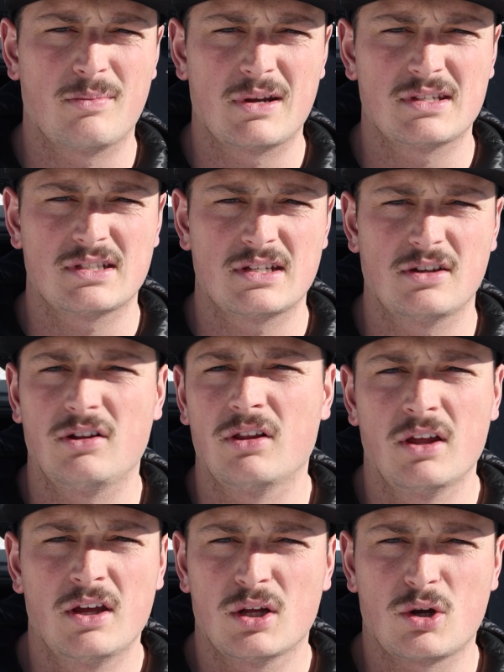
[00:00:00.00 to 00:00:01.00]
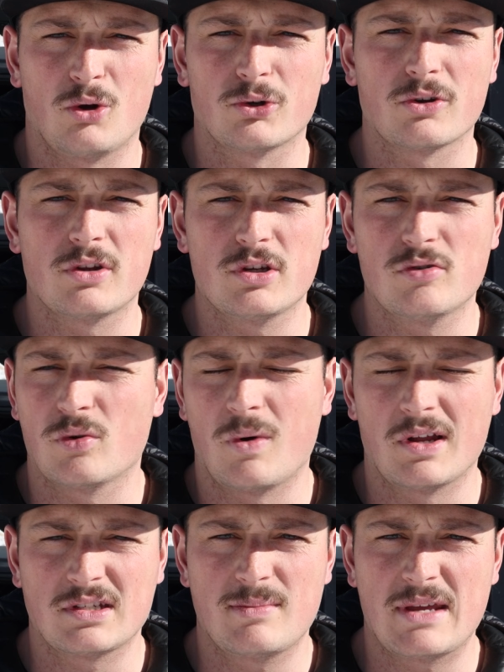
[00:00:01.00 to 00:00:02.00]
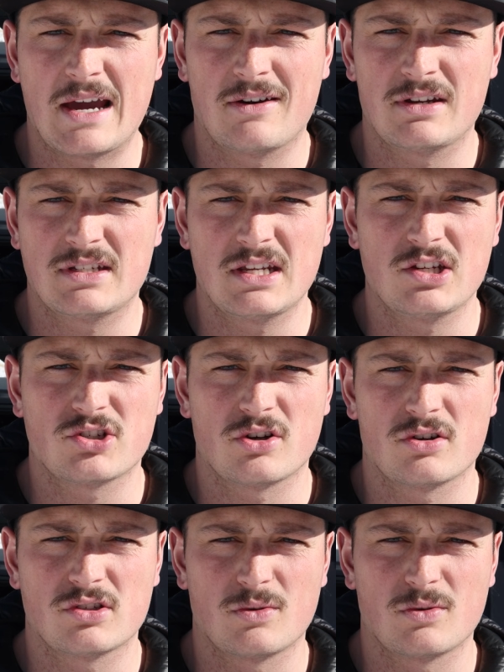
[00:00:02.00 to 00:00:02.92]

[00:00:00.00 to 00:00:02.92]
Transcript: but it's still colder than you would want to be out in a t-shirt.